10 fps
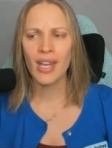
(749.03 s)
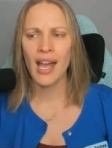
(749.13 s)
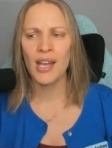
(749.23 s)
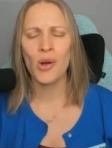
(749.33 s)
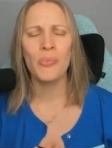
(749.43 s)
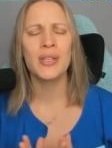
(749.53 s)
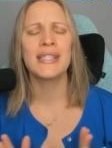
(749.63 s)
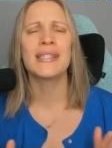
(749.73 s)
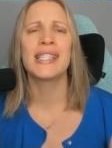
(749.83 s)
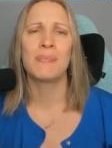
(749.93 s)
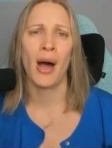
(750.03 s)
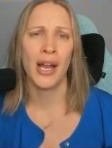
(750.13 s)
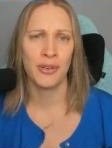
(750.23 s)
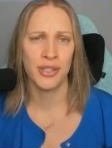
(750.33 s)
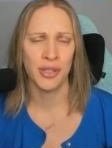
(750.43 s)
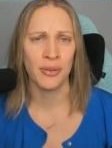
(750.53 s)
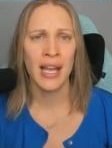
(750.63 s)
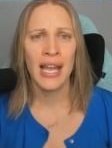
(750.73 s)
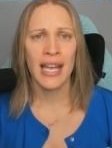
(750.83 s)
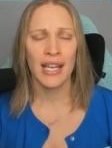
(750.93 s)
I hope this inspired you.
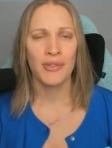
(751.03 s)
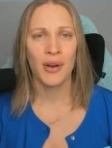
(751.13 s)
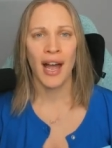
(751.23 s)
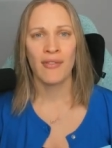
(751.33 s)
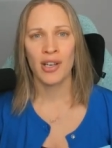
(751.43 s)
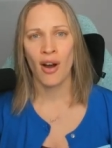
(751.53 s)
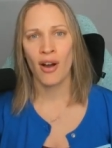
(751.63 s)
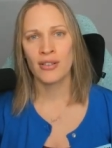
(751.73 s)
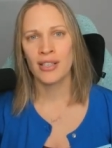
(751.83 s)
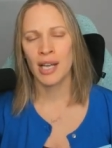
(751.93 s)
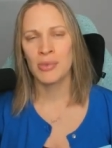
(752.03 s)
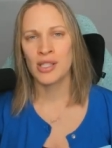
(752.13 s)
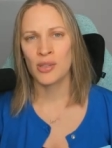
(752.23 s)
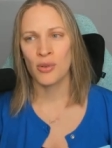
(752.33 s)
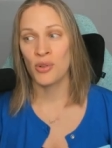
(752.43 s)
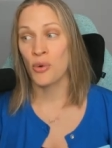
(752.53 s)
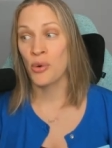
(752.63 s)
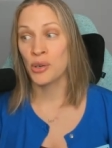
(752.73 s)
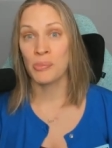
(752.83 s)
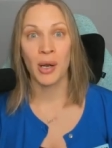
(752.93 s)
If you're having a hard time in school or
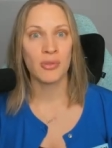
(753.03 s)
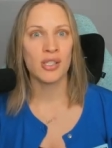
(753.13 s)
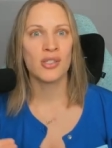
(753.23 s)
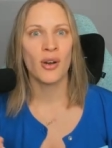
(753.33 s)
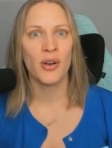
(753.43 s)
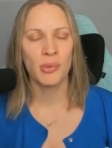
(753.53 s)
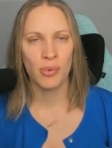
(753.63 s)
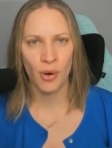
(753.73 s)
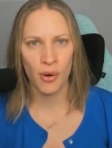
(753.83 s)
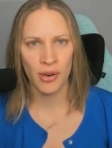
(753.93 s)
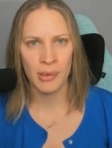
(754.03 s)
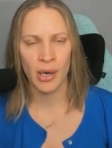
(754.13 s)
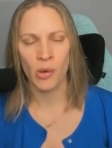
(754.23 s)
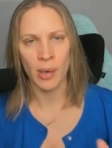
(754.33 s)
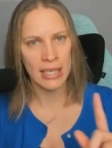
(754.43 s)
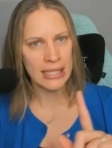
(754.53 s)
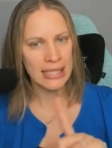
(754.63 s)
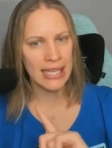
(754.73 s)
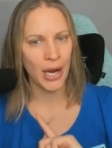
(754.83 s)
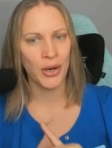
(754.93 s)
you're about to start your program, I hope I didn't
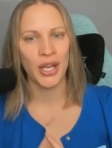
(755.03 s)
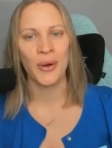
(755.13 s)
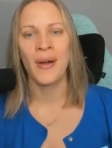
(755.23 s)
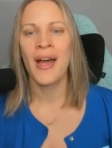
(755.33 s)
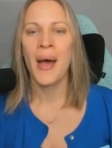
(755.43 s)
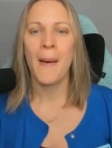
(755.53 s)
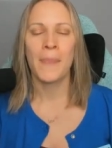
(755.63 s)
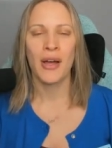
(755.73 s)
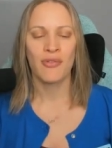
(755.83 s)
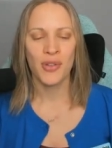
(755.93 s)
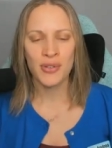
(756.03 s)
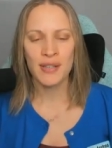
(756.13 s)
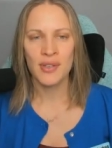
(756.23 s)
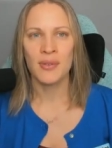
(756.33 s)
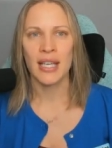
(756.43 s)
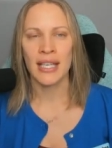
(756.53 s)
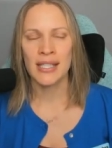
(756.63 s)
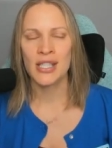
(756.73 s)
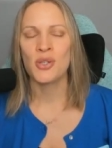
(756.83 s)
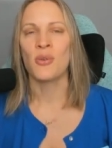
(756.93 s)
scare you. But for those of you
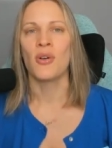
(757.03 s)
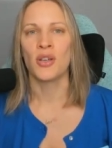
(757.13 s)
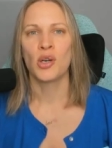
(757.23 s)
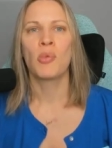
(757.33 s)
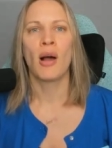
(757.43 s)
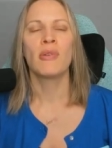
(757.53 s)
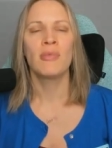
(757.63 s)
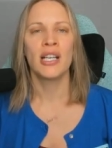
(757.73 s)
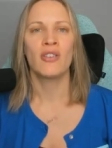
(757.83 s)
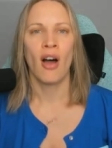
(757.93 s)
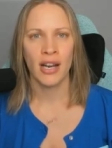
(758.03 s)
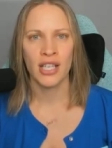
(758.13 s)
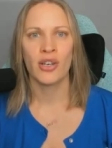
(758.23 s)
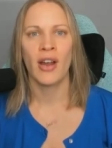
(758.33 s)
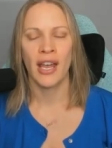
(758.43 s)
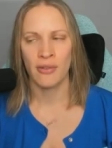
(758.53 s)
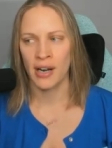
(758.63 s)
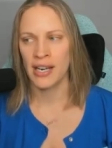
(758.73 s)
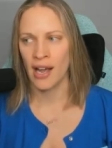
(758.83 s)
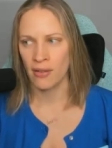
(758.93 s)
in school, you're probably nodding your head
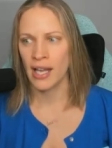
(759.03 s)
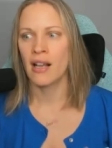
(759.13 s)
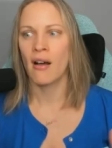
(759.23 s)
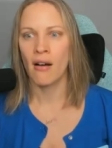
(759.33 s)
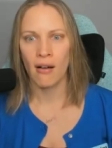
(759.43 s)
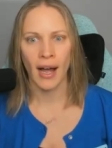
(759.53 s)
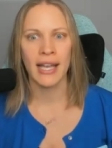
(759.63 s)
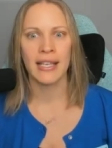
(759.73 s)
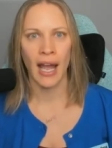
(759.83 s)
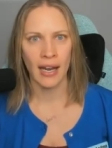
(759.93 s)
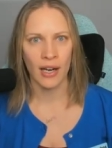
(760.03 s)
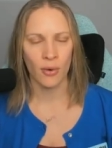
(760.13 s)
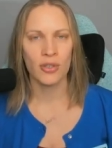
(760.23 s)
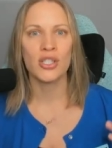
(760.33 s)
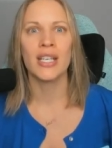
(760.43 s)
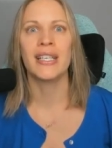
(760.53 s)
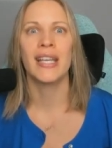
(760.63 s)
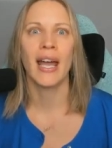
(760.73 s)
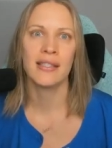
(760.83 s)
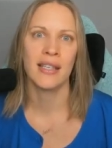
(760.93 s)
right now like, oh, I get it, or she
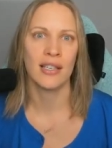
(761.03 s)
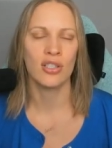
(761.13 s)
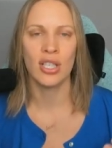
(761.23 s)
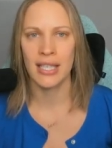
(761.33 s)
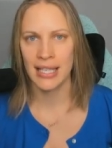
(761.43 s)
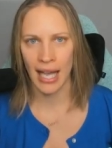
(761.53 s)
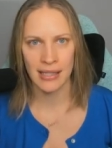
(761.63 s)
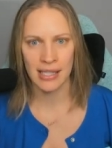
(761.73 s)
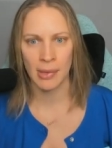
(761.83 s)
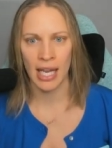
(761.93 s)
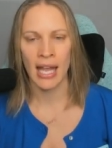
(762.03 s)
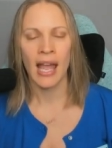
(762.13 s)
gets it, she gets me.